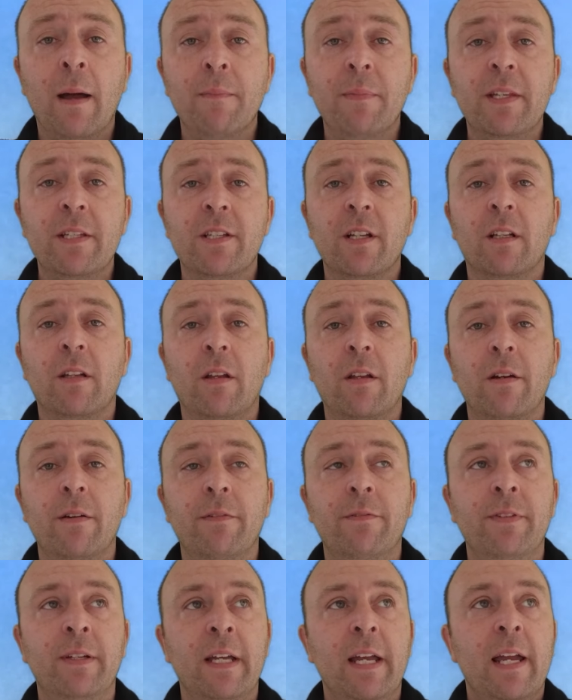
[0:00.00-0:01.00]
There's a lot
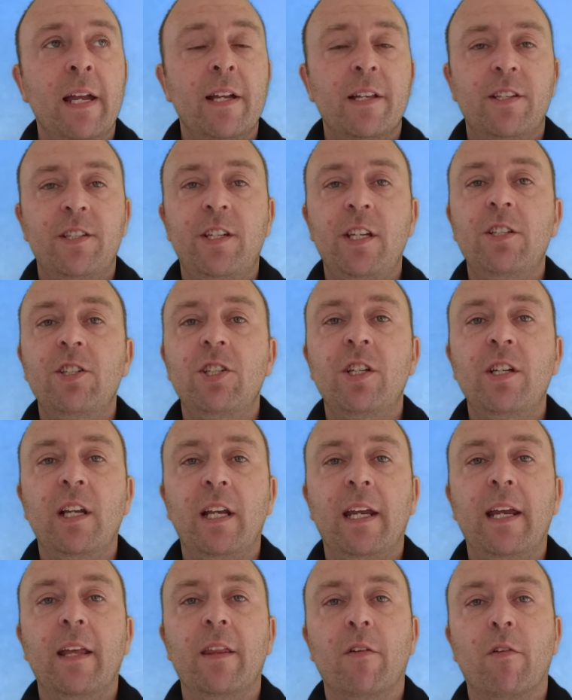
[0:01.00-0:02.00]
of stitching
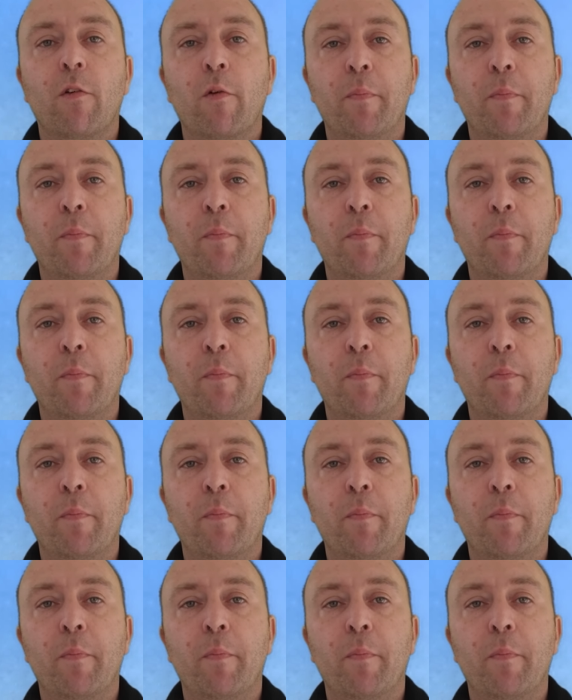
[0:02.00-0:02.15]
together